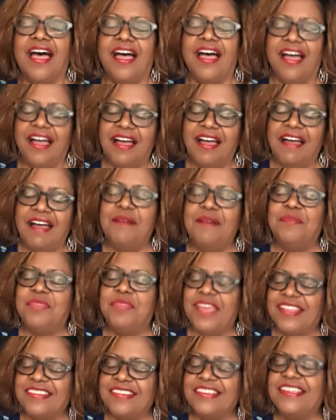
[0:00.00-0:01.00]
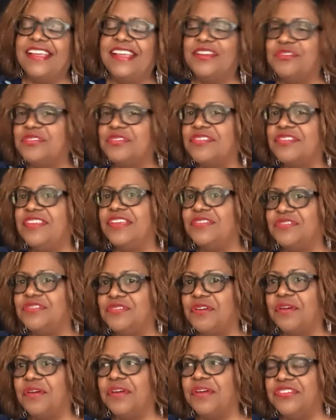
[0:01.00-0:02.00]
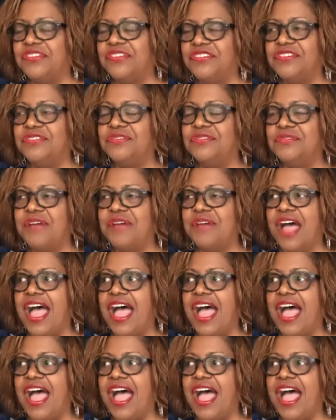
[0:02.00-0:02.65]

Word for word: Um, that's an interesting story too.